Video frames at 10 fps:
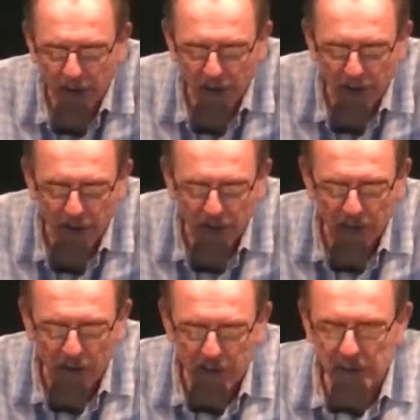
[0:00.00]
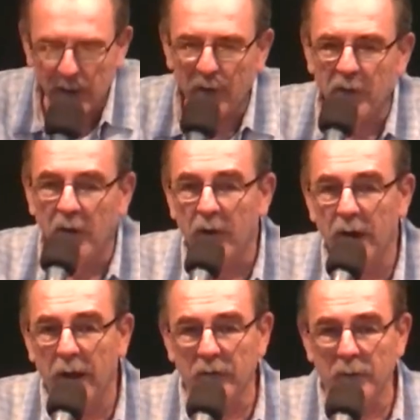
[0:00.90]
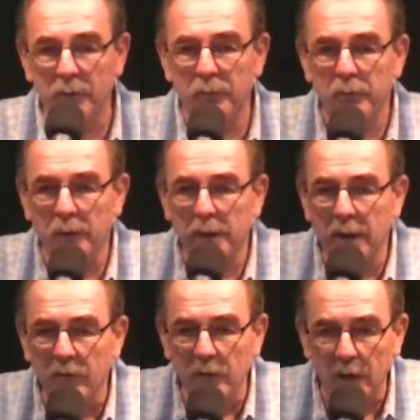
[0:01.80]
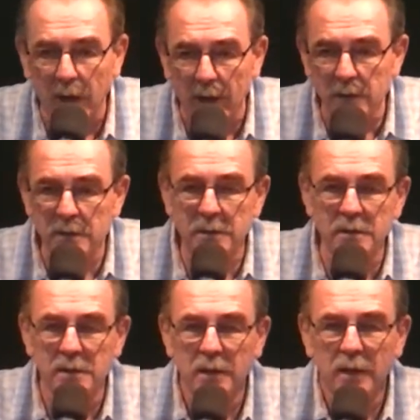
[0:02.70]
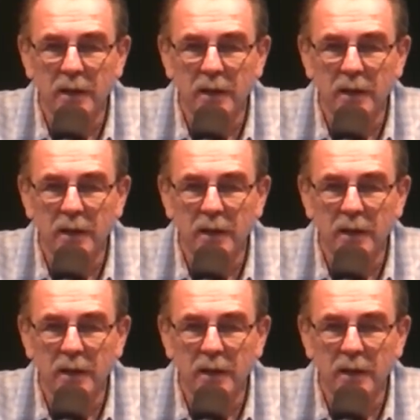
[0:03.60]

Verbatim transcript: all the other things that are there in heaven, but nevertheless,